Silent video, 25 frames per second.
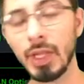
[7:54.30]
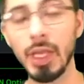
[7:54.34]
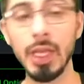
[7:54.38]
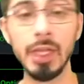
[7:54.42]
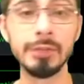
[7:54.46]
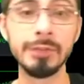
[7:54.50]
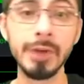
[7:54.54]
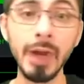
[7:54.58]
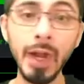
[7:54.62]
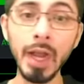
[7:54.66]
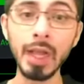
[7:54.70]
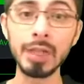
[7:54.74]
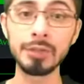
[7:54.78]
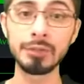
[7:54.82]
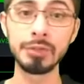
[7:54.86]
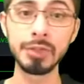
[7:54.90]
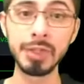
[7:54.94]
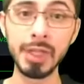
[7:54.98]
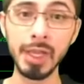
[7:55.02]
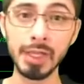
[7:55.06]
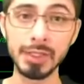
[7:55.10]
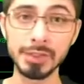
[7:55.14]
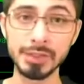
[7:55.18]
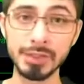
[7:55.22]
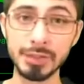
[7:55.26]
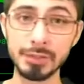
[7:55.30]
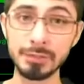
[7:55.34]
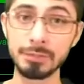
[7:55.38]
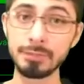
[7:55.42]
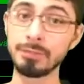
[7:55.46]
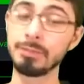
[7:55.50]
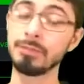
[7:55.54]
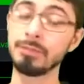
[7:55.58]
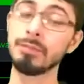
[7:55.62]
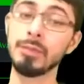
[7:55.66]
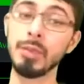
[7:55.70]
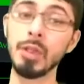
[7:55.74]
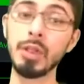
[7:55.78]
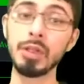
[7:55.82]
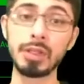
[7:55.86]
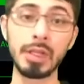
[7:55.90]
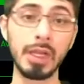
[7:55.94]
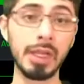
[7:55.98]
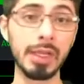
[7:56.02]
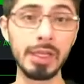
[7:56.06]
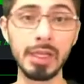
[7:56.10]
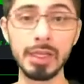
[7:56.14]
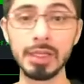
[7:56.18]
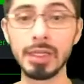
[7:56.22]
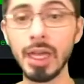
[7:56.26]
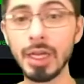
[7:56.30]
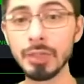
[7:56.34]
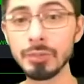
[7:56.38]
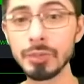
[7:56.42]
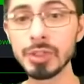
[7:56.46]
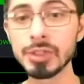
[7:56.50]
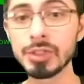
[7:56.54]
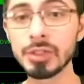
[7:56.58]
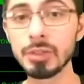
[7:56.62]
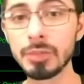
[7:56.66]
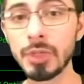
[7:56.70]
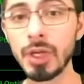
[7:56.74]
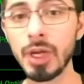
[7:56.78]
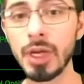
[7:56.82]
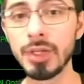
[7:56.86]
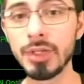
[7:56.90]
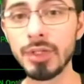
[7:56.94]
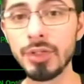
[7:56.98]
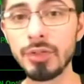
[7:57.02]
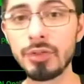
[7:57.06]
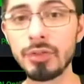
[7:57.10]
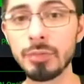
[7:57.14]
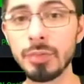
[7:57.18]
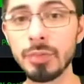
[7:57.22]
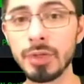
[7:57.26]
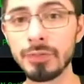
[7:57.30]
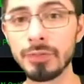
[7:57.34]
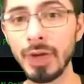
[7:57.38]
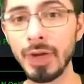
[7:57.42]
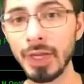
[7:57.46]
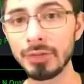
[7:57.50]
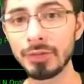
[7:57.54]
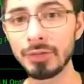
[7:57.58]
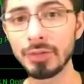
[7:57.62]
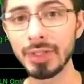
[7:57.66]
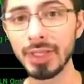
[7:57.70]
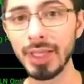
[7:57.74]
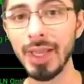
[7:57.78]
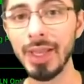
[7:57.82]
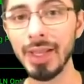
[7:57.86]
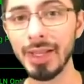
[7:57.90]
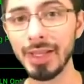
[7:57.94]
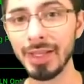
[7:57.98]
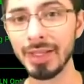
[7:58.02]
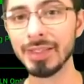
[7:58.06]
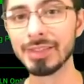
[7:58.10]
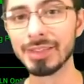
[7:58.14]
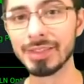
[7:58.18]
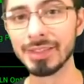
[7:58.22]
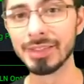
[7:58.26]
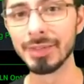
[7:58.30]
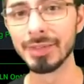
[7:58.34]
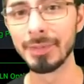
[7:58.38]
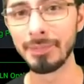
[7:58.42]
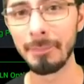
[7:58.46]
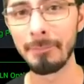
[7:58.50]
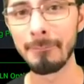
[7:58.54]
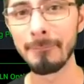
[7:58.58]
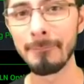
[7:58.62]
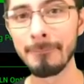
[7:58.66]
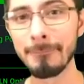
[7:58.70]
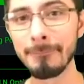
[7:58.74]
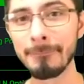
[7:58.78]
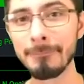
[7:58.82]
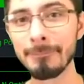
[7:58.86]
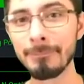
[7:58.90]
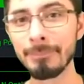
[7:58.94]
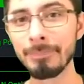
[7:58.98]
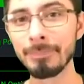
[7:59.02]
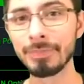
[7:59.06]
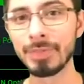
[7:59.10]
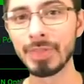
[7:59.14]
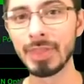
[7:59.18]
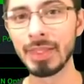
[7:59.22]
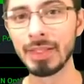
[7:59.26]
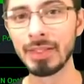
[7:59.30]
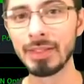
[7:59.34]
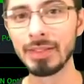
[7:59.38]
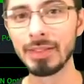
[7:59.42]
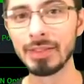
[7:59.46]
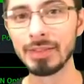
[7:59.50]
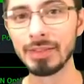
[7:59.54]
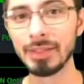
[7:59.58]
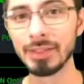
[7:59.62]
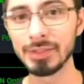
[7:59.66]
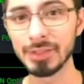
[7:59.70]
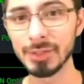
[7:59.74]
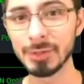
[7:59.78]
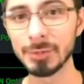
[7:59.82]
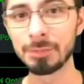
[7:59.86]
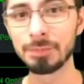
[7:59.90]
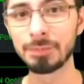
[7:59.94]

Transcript: if I had to guess, look, again, I'm just some guy on YouTube, but if I had to guess, this is